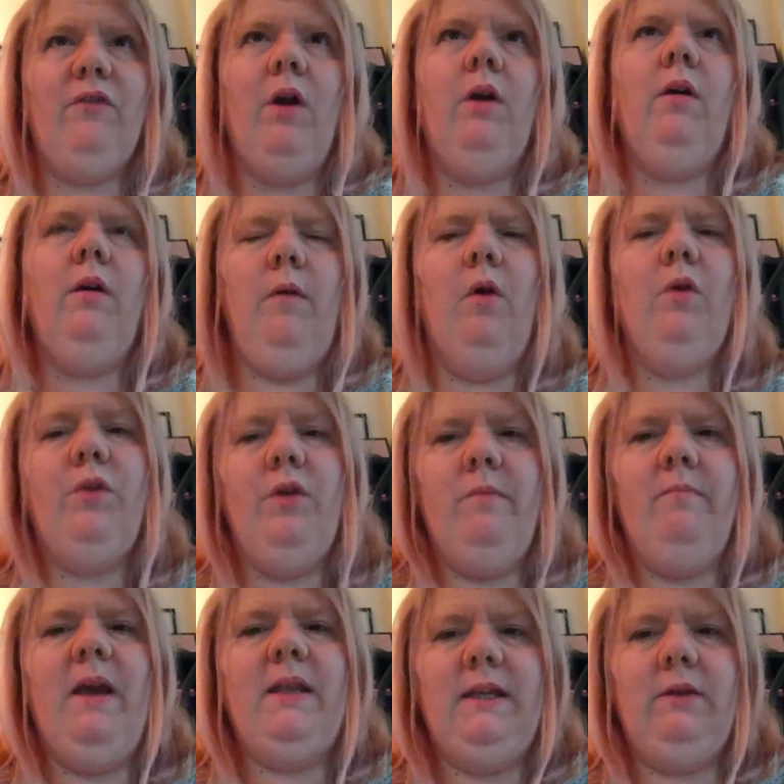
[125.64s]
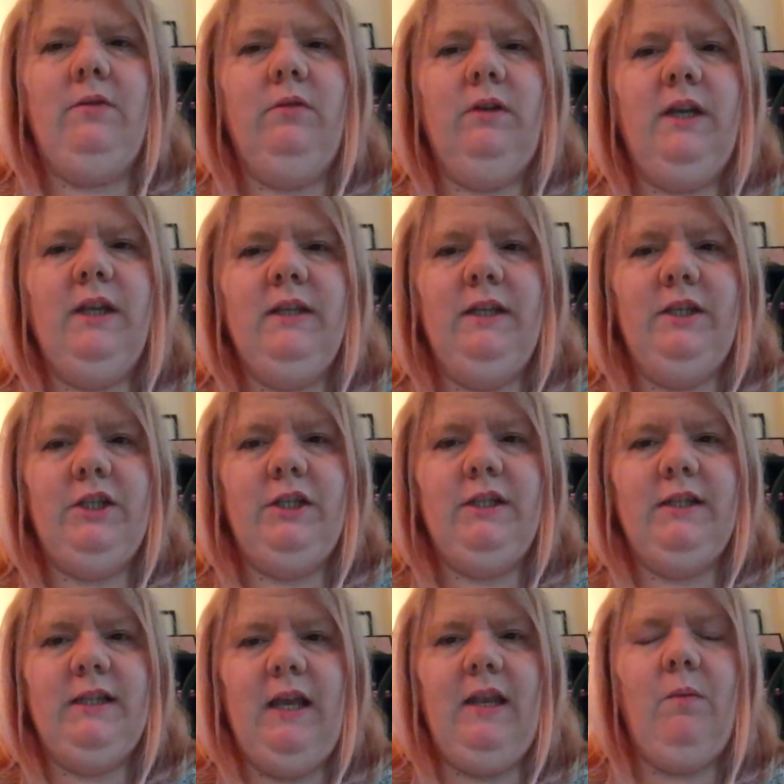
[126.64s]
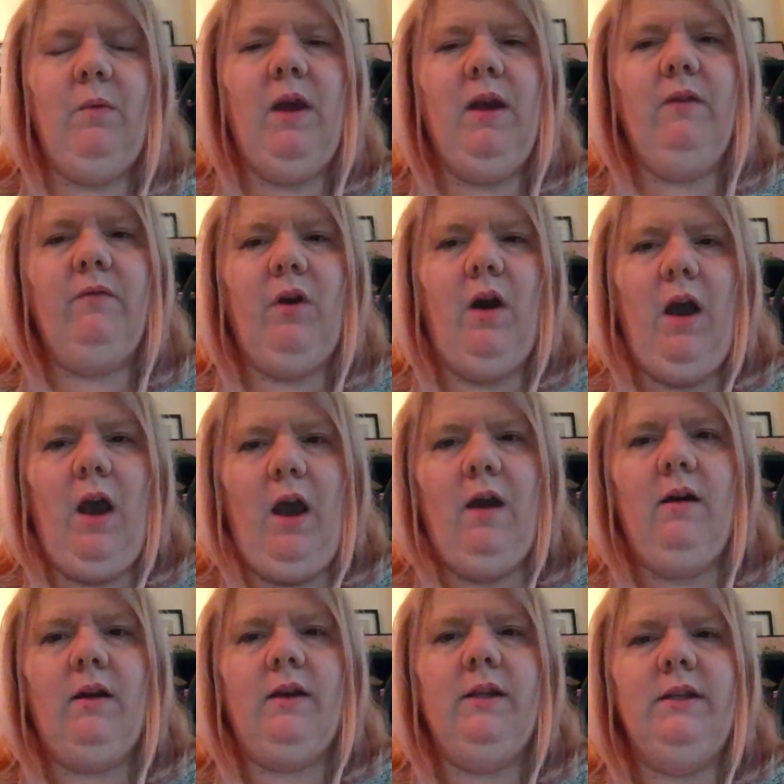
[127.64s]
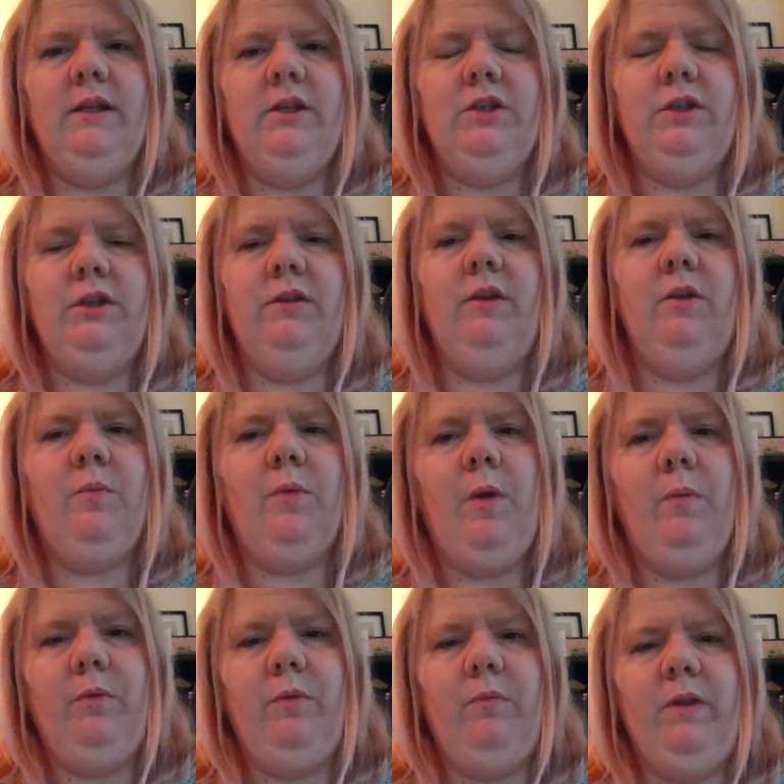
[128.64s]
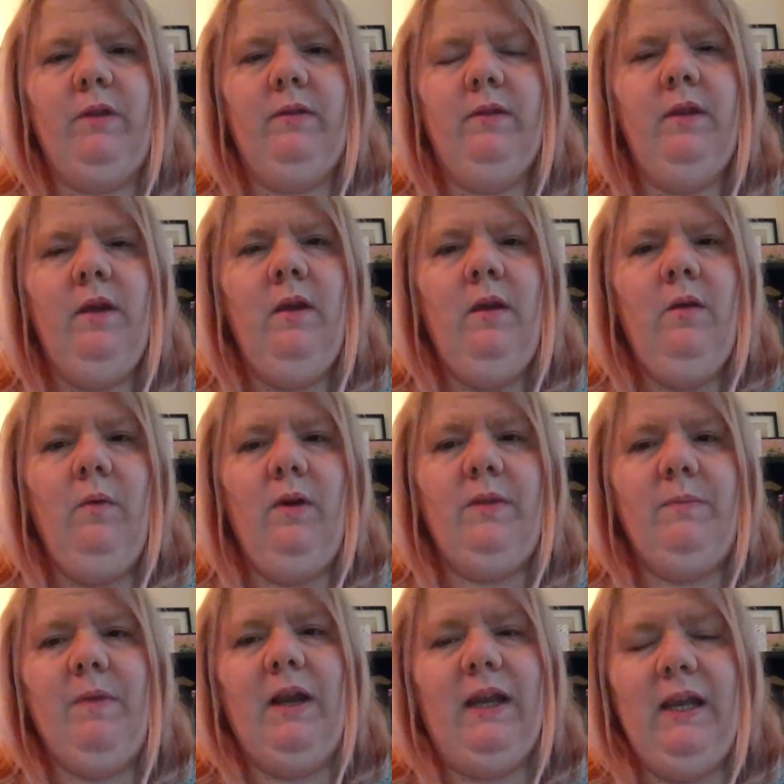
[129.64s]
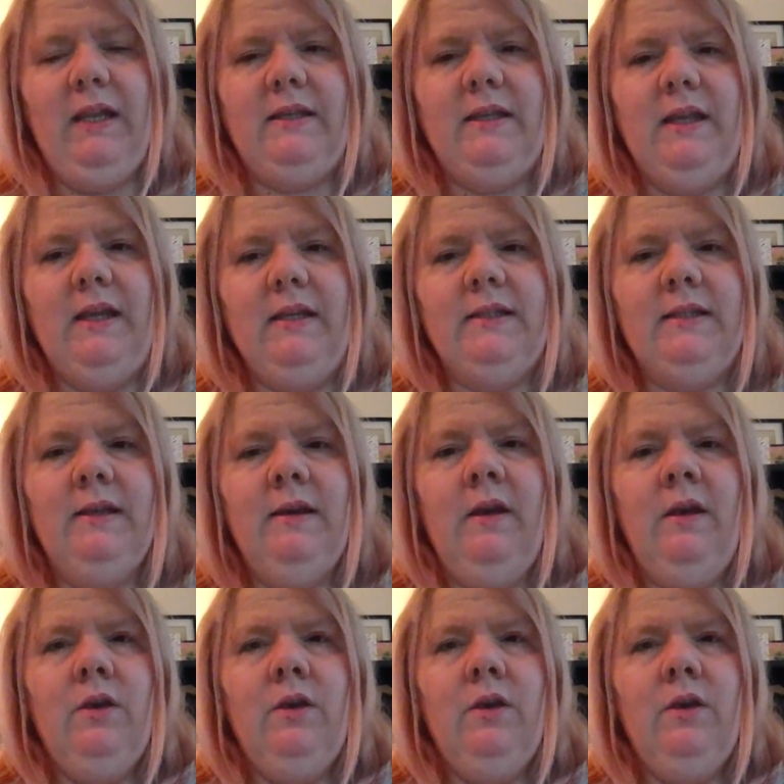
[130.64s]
got other medical conditions anyway. I've got a heart condition and a problem with my kidneys.